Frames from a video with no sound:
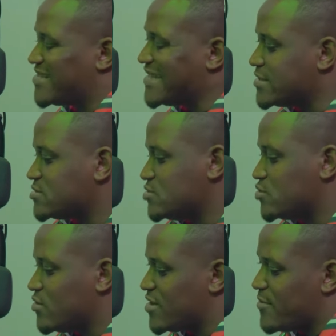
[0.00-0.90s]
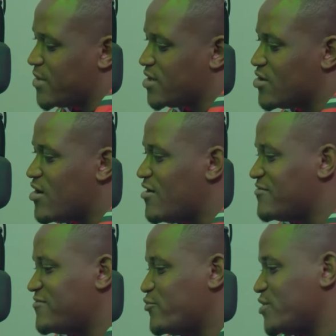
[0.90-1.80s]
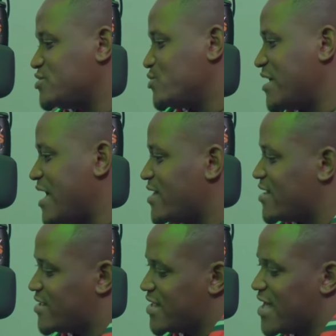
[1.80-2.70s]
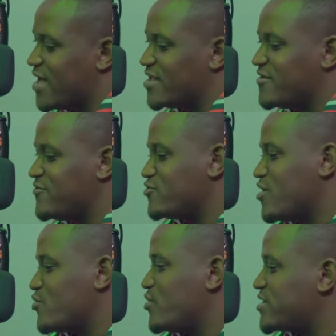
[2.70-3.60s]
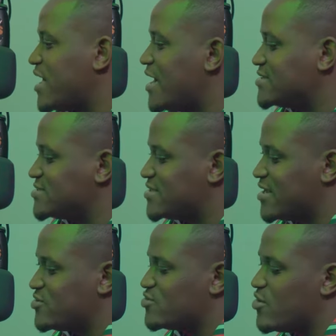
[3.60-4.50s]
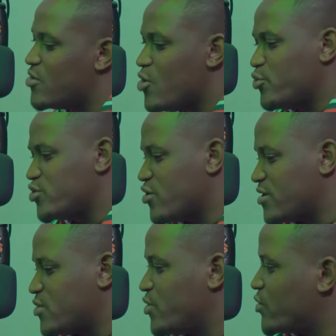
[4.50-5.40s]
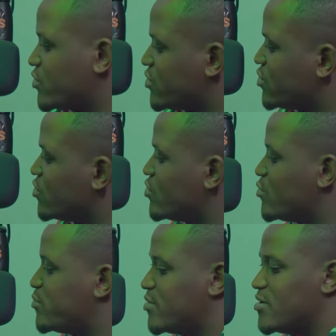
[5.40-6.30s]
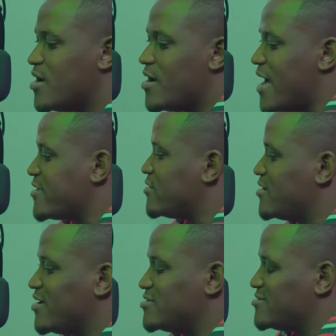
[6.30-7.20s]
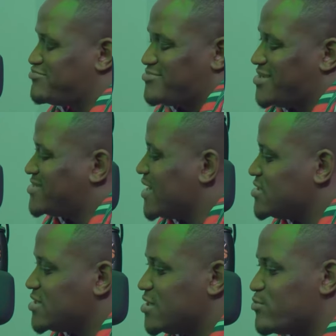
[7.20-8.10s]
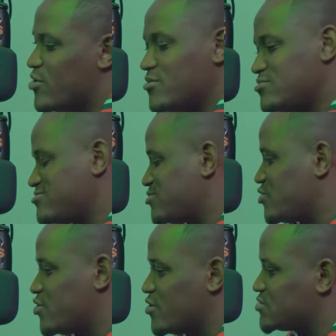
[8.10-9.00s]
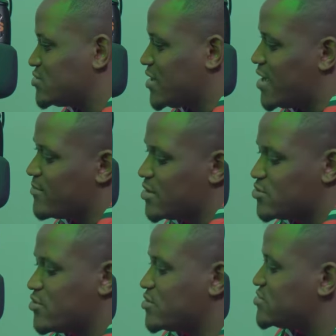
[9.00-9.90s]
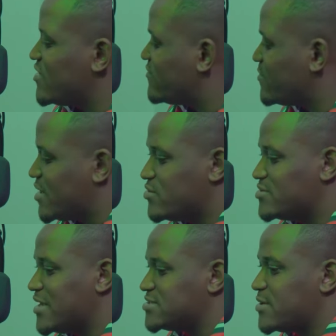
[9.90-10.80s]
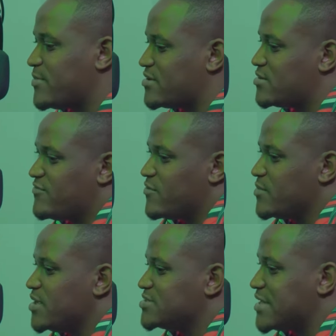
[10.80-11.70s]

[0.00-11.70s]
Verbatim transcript: cliques you know there are mm-hmm. many of we together here we're and together, if you're not yeah. with us then you know we're not going to work with you and uh, essentially bro kudos to them and kudos to everybody who does it but for me